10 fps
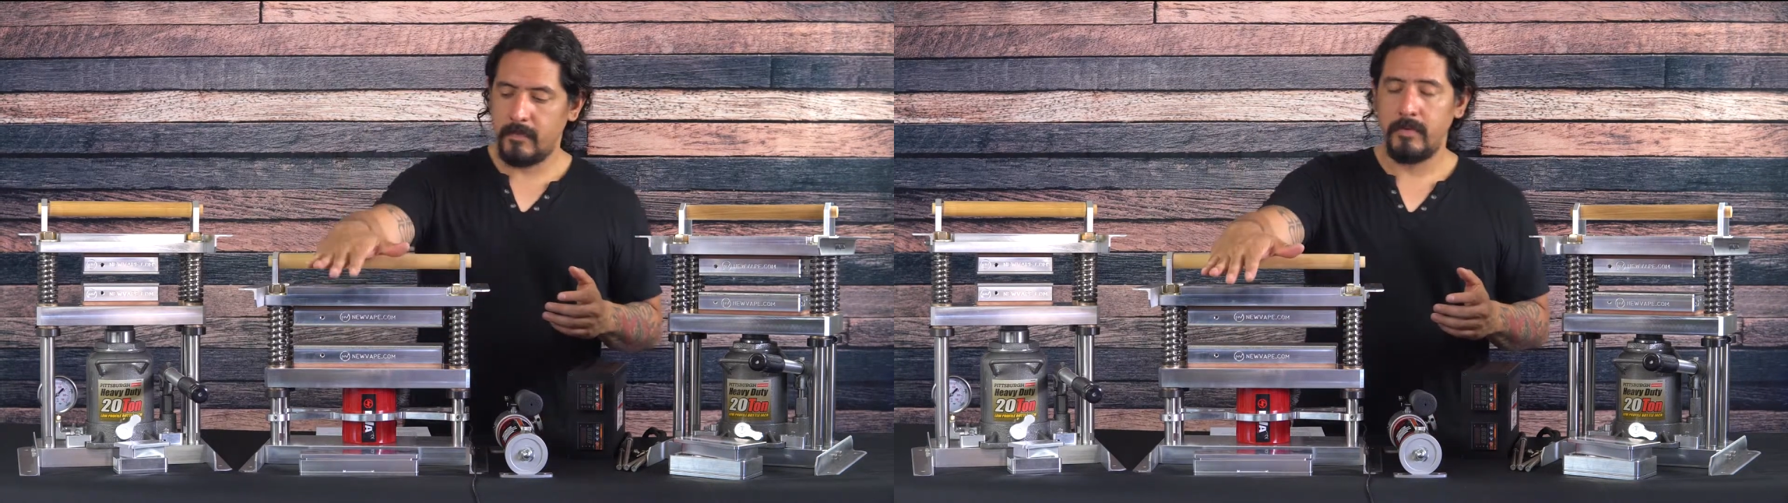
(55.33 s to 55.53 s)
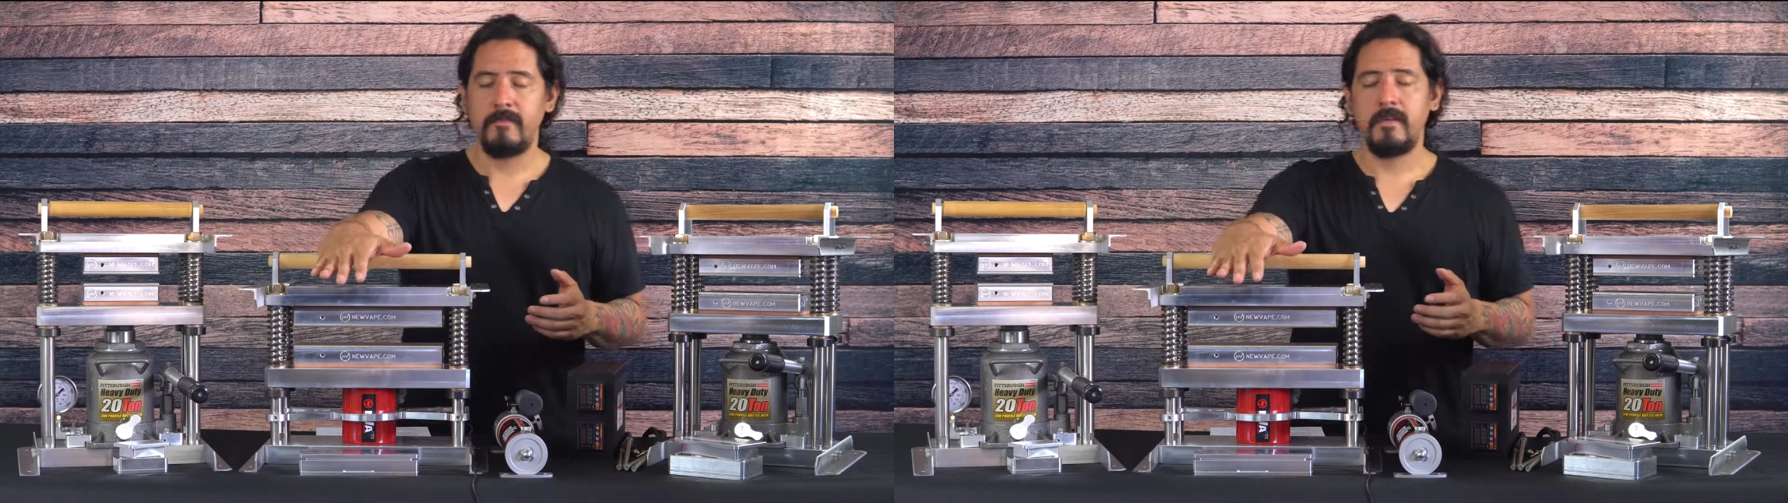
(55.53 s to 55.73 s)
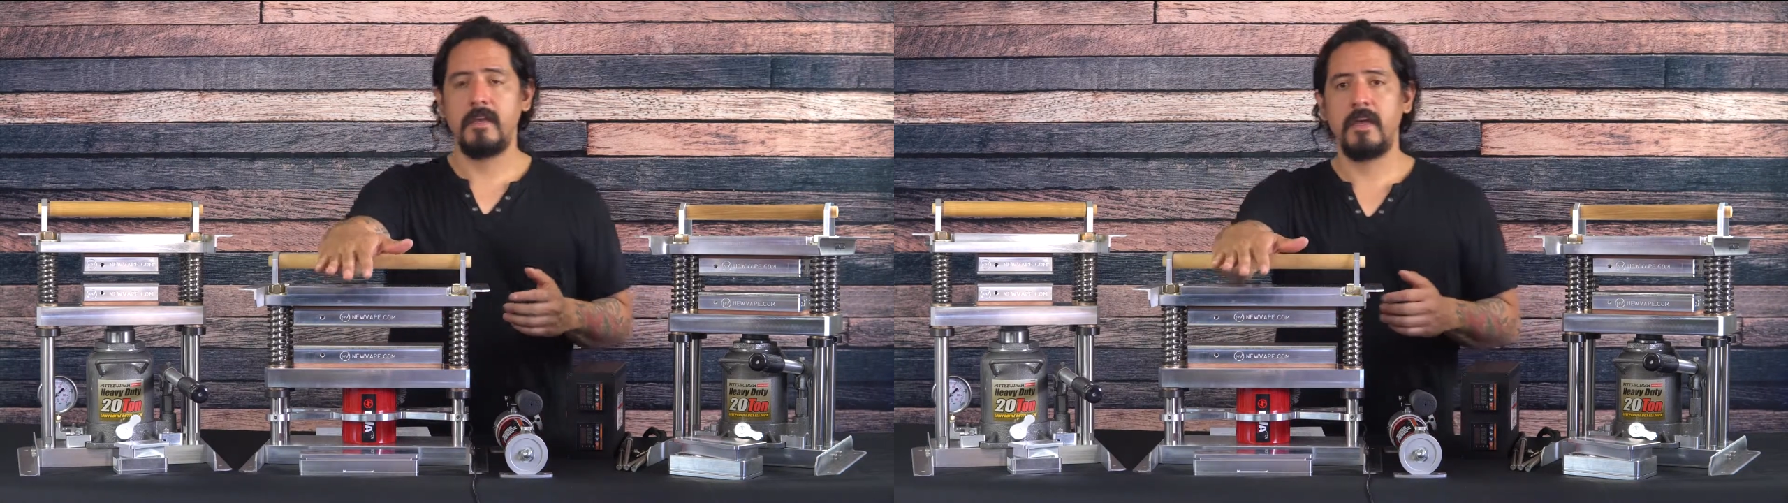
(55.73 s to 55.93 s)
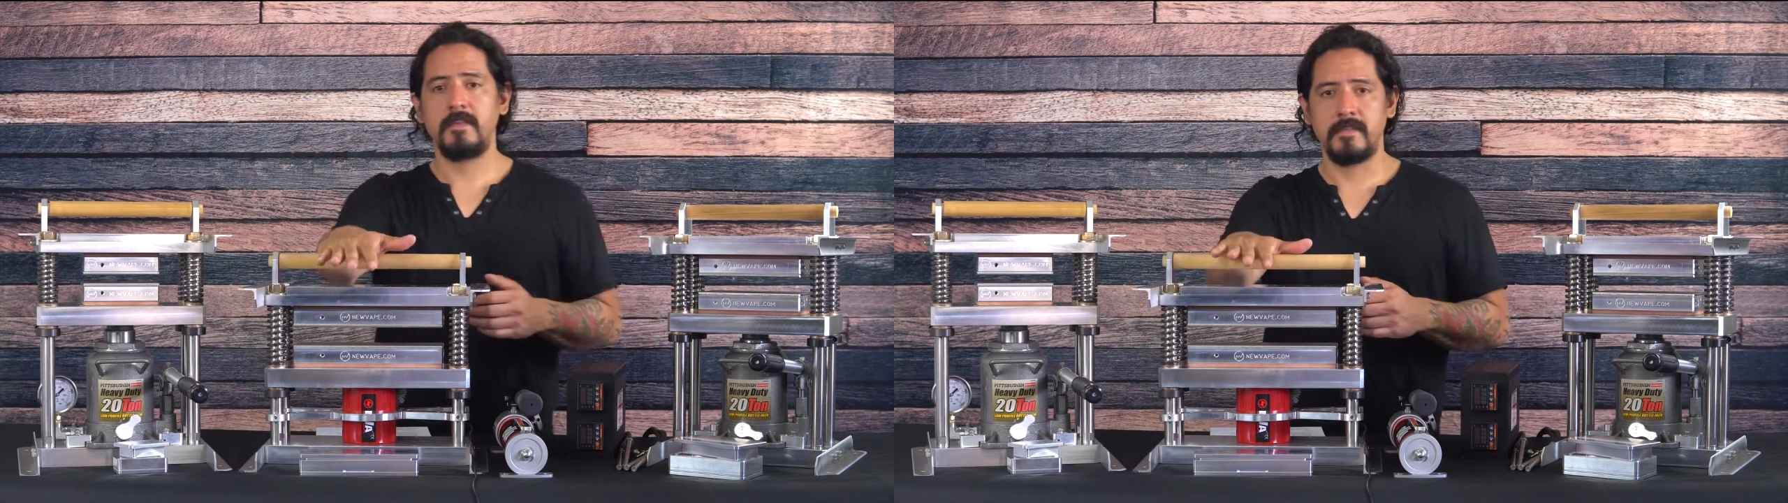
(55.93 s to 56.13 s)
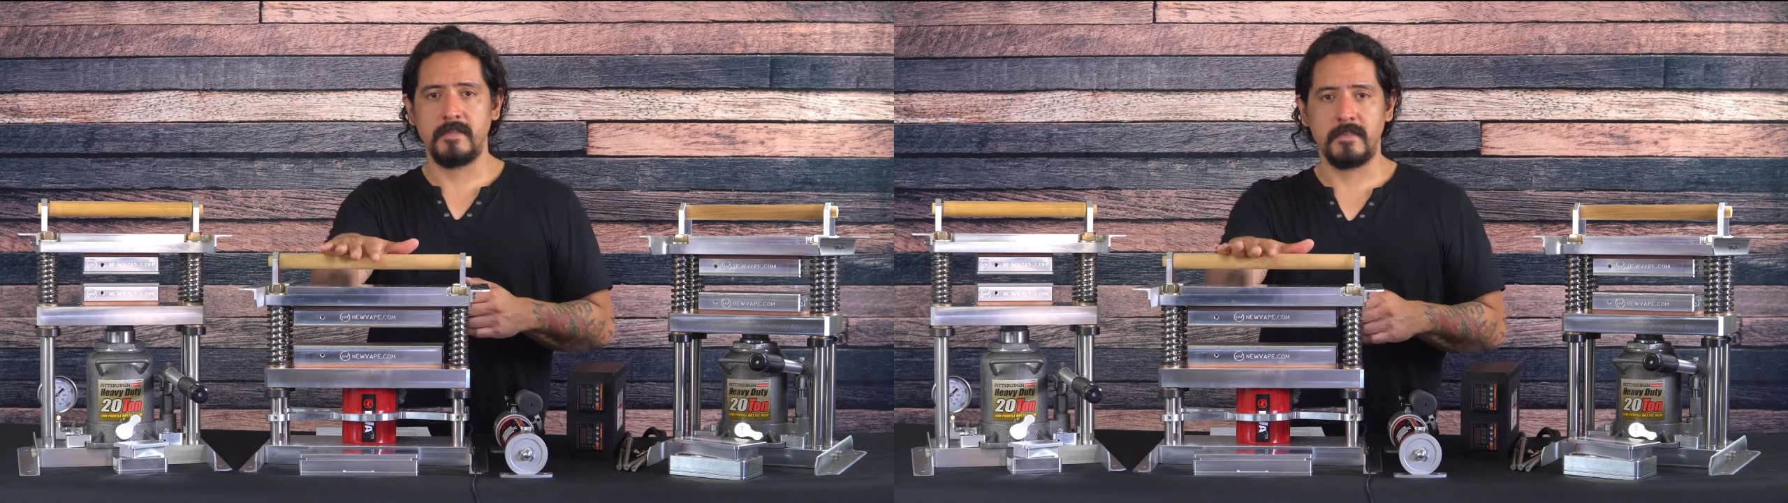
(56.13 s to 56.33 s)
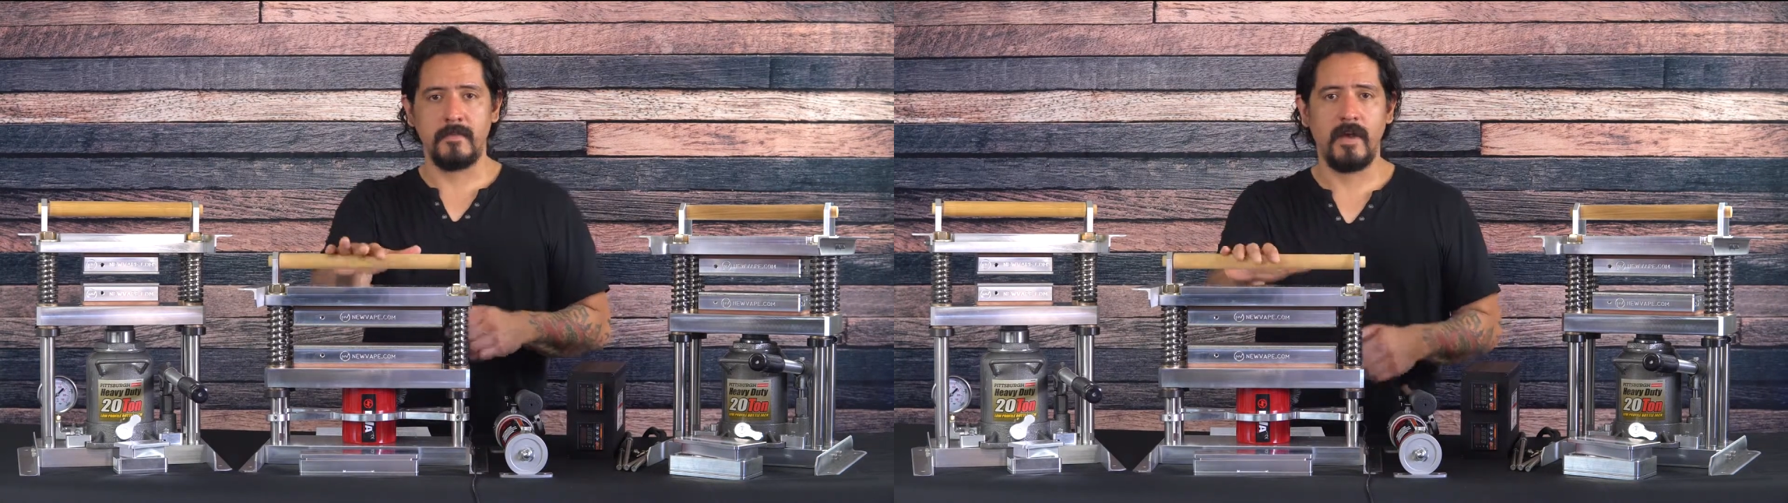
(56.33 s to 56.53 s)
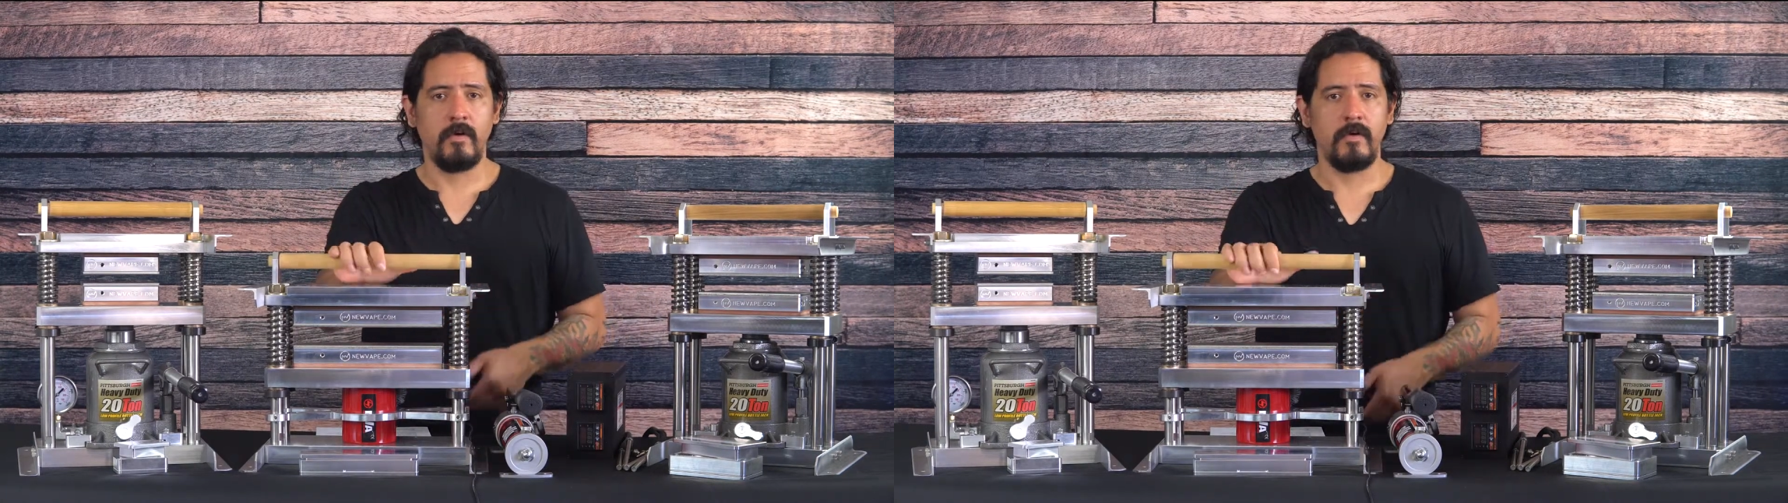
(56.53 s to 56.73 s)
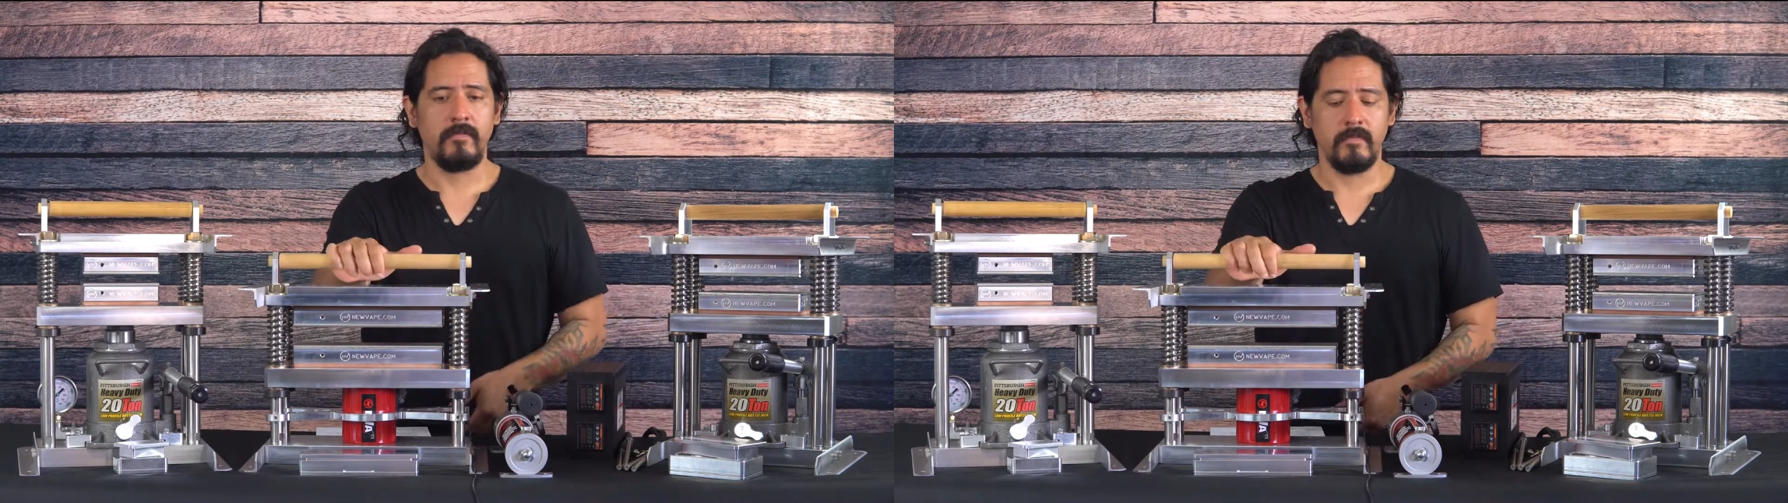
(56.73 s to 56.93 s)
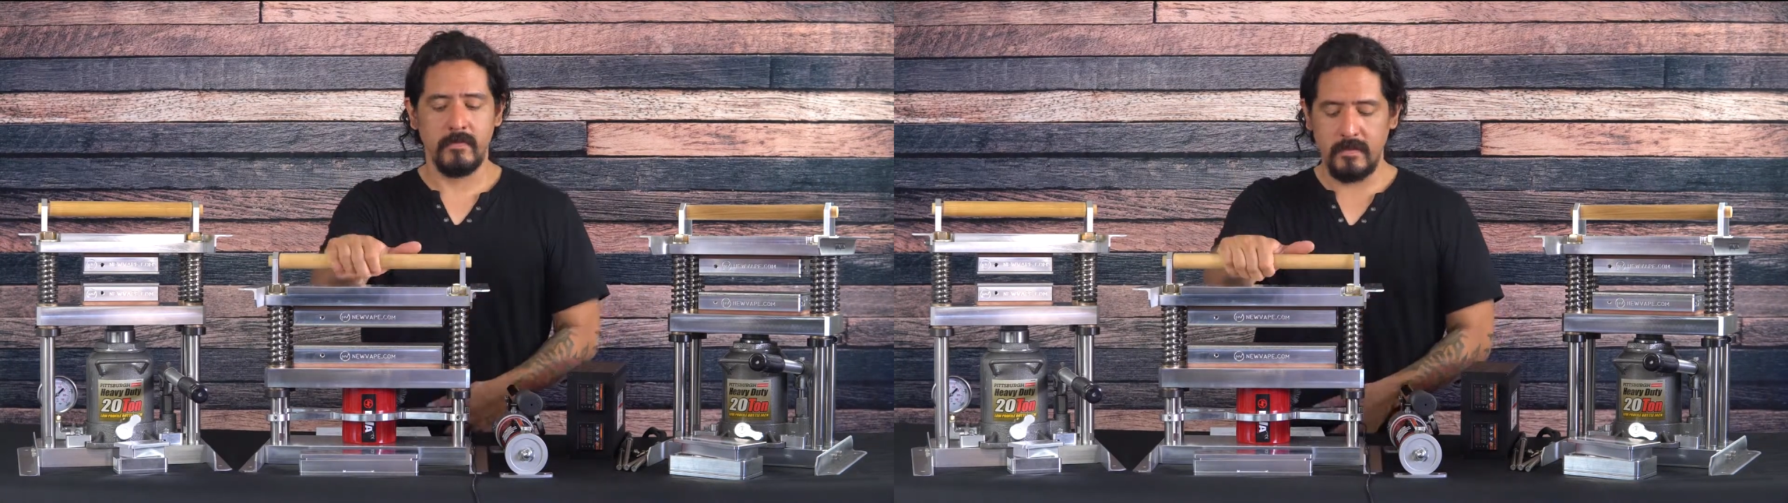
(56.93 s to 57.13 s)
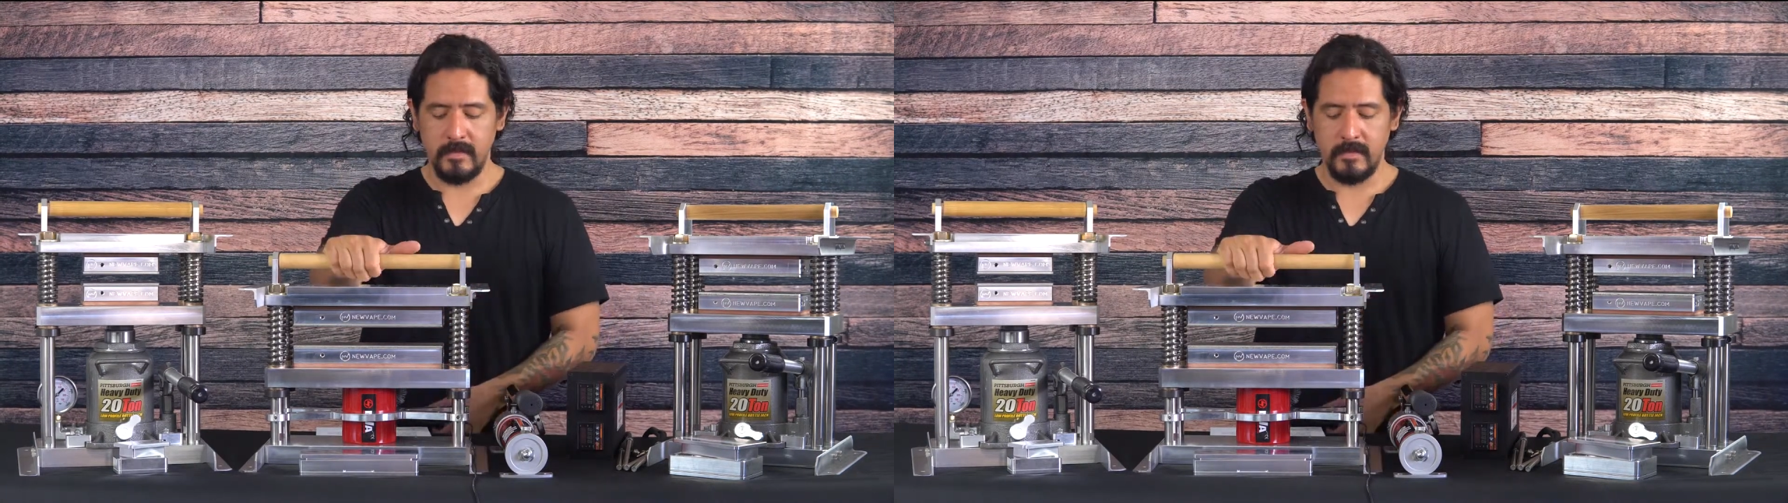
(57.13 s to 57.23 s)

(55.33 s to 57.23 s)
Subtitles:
BBA system, however,